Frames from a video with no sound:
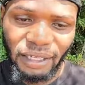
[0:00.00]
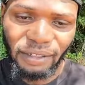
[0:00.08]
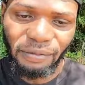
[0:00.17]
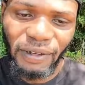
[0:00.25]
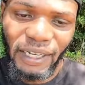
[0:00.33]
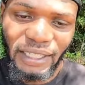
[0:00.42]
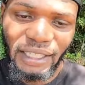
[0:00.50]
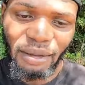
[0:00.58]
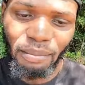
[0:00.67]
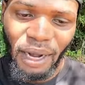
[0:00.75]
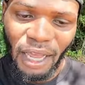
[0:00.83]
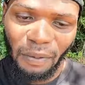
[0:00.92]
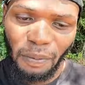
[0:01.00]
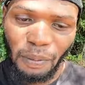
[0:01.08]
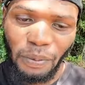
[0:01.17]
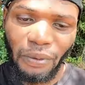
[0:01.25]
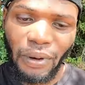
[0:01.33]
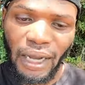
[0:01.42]
In fact, the black
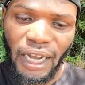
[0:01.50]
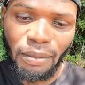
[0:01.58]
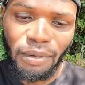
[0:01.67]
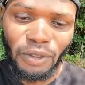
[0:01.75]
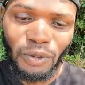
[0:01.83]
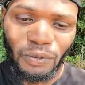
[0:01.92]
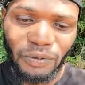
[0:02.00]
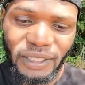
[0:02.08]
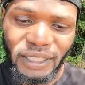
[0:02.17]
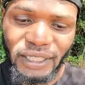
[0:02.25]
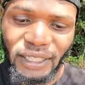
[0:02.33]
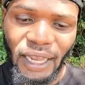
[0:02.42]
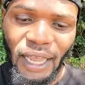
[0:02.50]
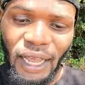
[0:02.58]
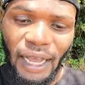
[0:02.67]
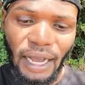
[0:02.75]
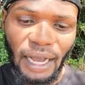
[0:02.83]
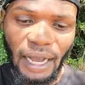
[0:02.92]
people who are coming to visit
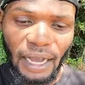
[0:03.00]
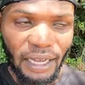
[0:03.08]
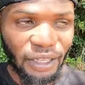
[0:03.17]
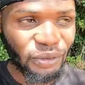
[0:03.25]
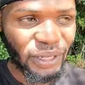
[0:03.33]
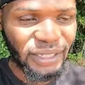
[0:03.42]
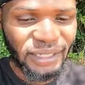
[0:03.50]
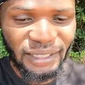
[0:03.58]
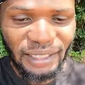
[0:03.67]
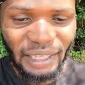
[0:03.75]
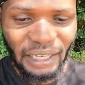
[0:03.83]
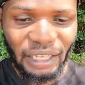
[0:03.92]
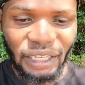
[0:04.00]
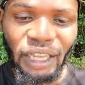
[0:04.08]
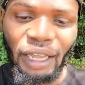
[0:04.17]
United States,